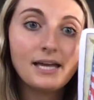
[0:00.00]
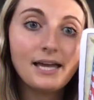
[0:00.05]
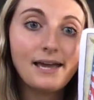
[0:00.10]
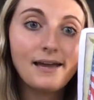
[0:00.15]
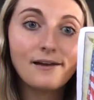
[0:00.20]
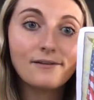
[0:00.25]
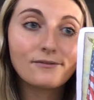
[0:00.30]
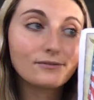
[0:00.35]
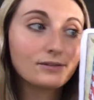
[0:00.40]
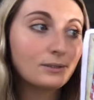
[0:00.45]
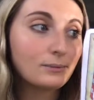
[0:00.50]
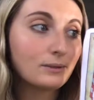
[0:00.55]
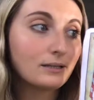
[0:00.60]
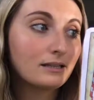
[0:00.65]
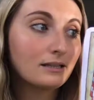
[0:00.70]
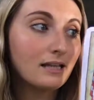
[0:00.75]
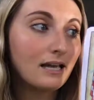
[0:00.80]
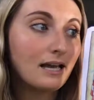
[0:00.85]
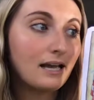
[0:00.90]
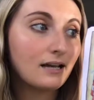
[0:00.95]
Everyone
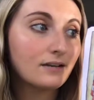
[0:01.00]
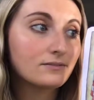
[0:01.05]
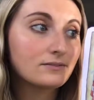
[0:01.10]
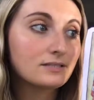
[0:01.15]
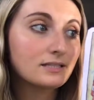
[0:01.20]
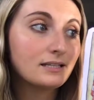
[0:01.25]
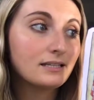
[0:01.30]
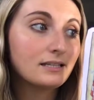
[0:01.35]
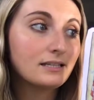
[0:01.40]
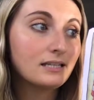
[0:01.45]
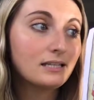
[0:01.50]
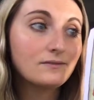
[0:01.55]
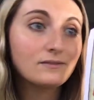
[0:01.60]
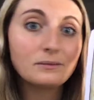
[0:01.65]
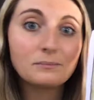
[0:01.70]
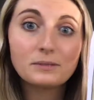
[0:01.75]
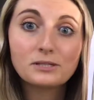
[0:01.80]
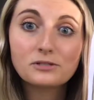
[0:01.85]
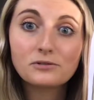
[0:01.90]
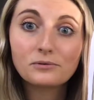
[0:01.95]
laughed
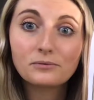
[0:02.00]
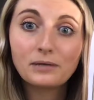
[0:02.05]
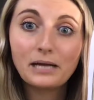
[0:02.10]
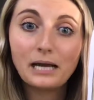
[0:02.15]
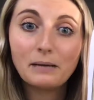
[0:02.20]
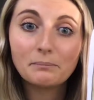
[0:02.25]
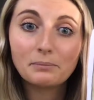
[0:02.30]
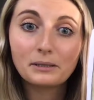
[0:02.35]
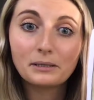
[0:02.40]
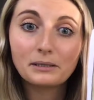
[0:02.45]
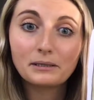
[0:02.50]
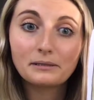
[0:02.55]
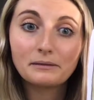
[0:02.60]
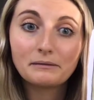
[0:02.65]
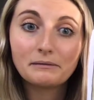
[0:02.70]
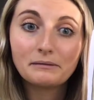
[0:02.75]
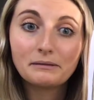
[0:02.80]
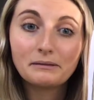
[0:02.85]
even Mr. Ratburn.